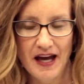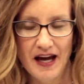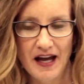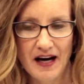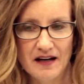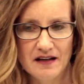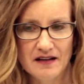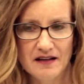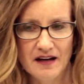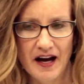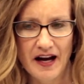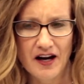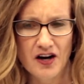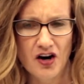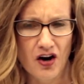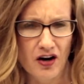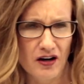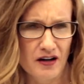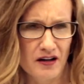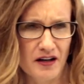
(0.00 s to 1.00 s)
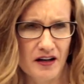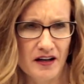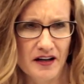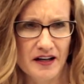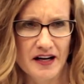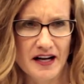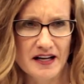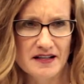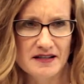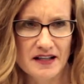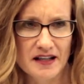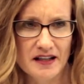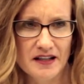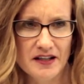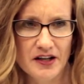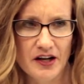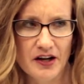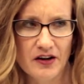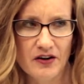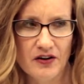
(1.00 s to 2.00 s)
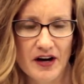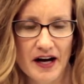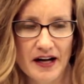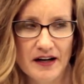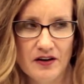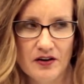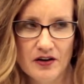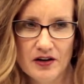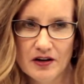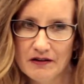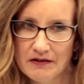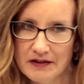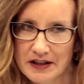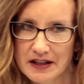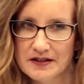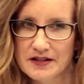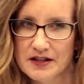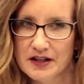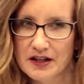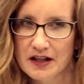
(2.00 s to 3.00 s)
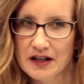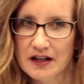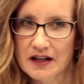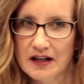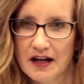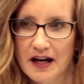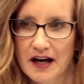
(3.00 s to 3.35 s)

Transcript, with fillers: and I called her and I said, you know, I know you're a realtor.